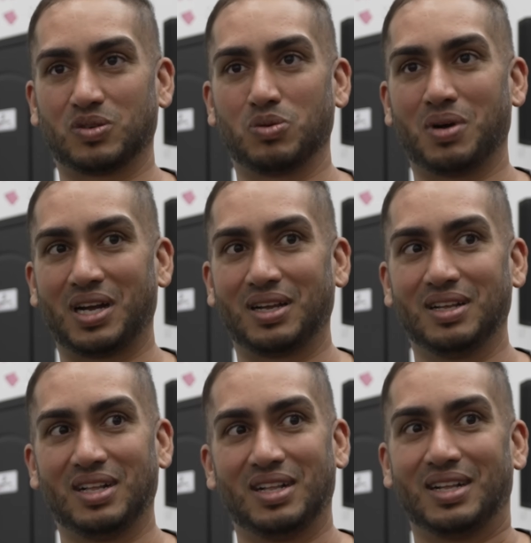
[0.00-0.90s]
So we buy
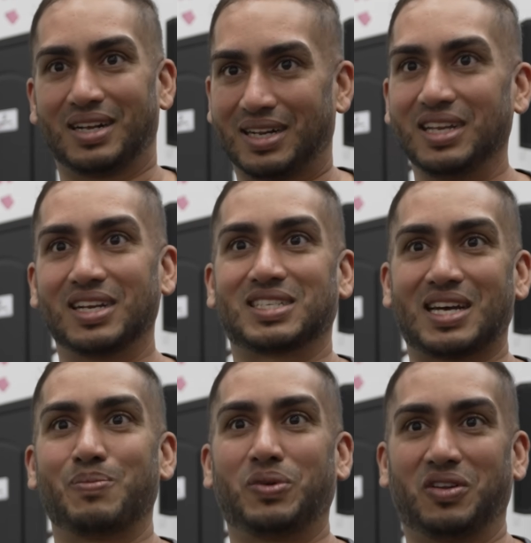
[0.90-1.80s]
clean
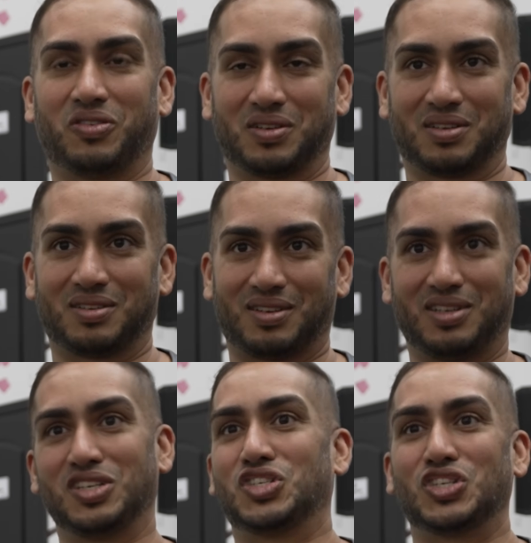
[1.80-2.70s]
example of a
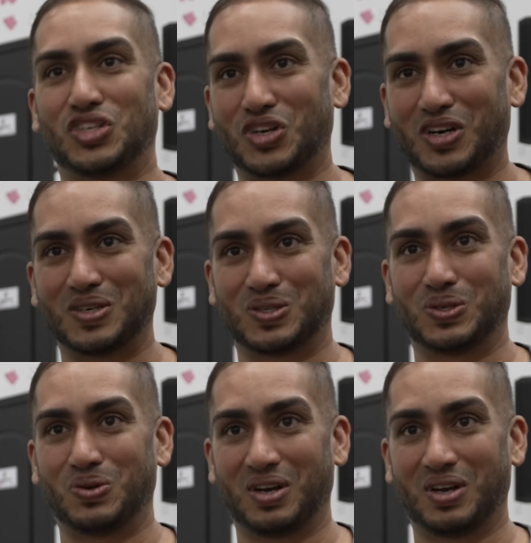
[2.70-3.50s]
clean GTR, so you